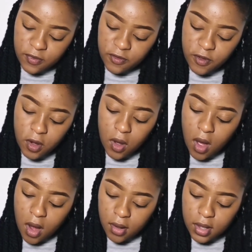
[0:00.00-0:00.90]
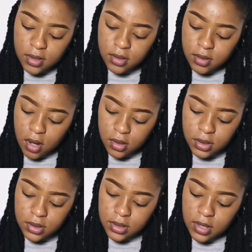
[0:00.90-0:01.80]
For God has
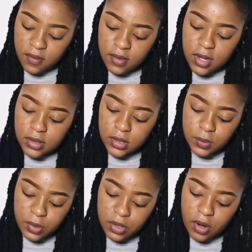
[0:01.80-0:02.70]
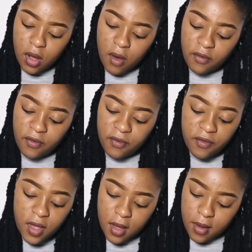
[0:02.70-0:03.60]
not given us a spirit of
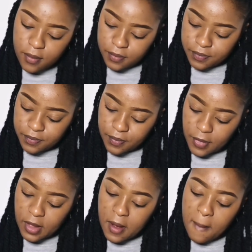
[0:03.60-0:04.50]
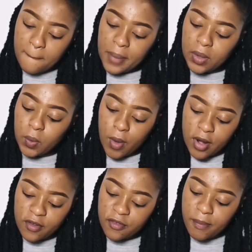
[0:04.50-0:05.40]
fear, but
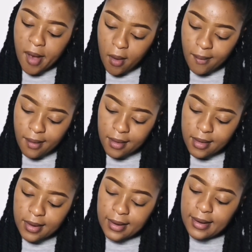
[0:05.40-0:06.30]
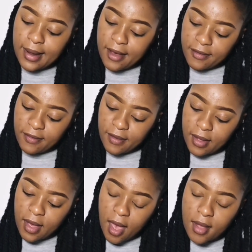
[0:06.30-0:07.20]
one of power, love,
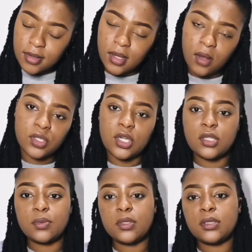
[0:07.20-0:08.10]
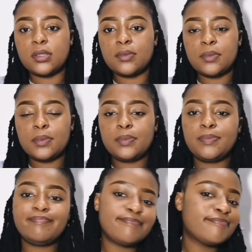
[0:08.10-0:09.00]
and sound judgment.
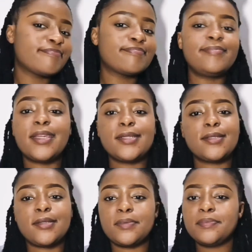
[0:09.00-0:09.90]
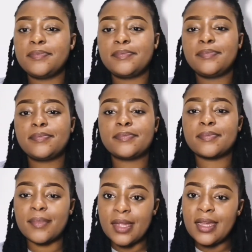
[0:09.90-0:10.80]
That's it.
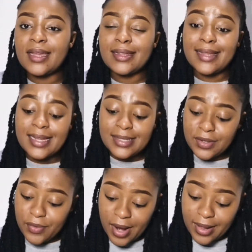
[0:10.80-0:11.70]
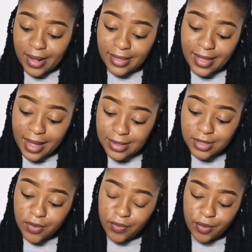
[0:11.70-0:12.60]
That's it right there. That
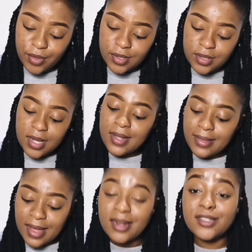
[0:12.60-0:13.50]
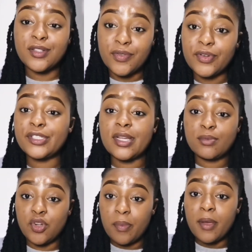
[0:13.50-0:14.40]
is the verse. That is the verse.
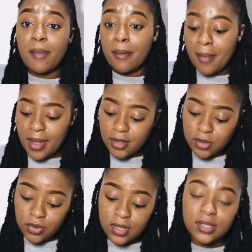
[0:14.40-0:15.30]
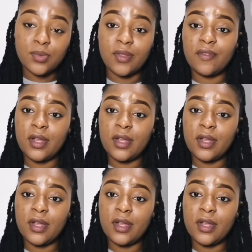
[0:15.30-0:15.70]
I'm dropping my mic to this with